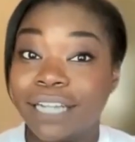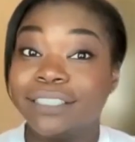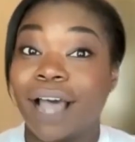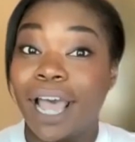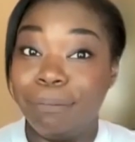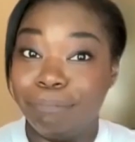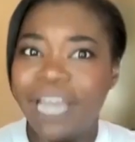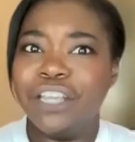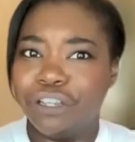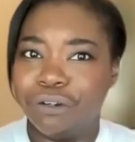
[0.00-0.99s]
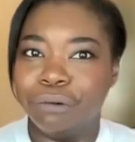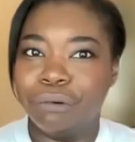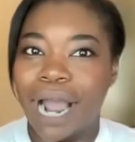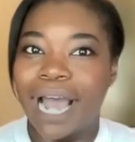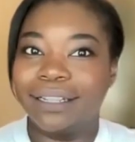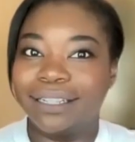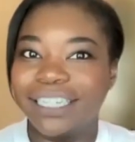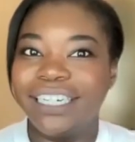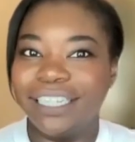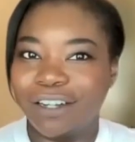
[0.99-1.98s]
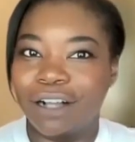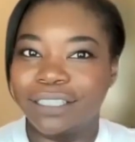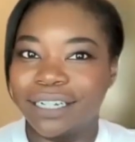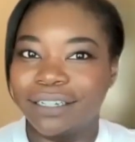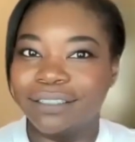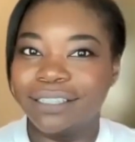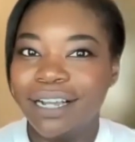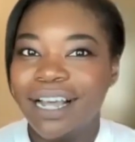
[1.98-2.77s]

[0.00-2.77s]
I met you at the Cleaning Cocktails.